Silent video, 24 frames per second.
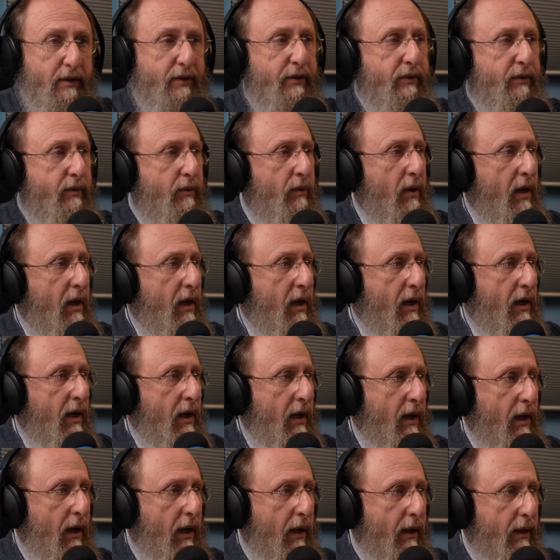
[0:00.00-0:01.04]
to
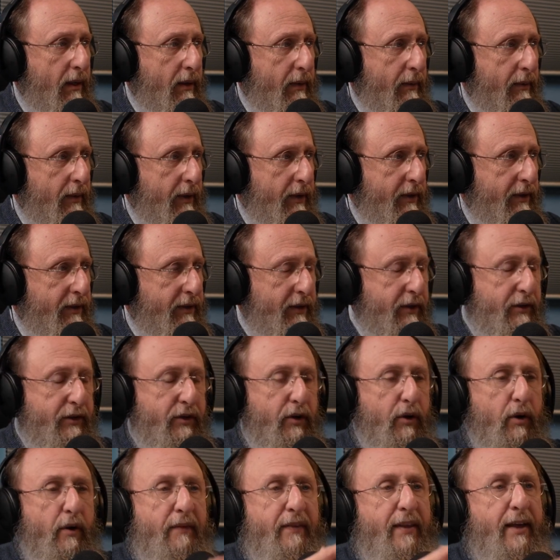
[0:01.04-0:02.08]

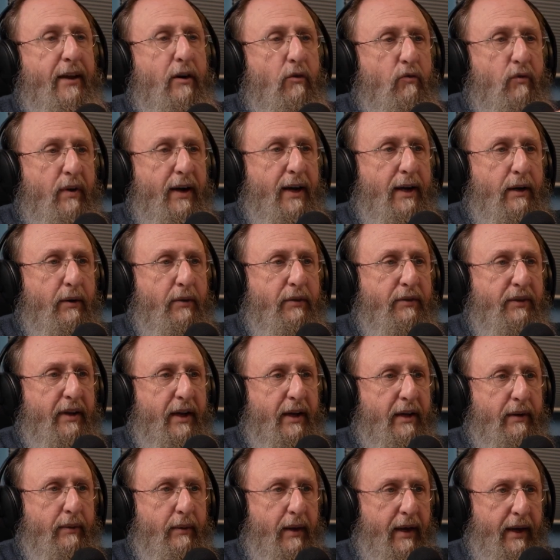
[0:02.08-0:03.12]
turn that around
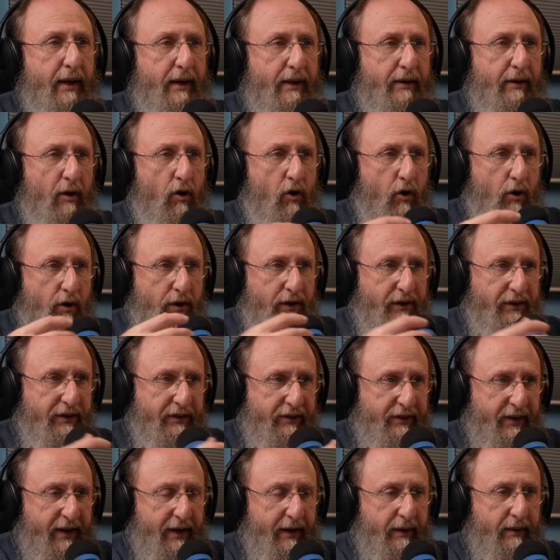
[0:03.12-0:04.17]
and
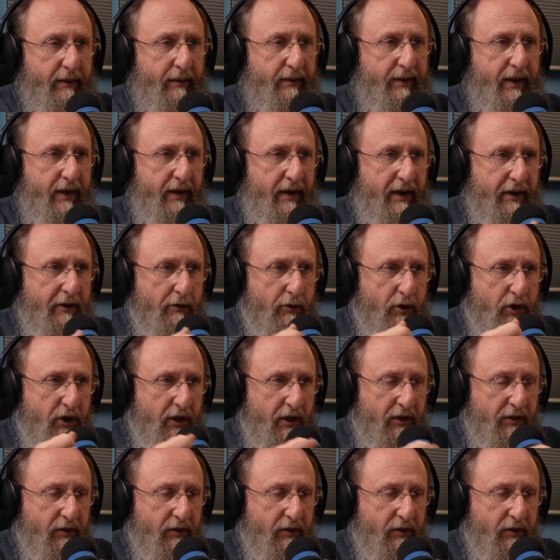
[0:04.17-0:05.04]
harness that energy,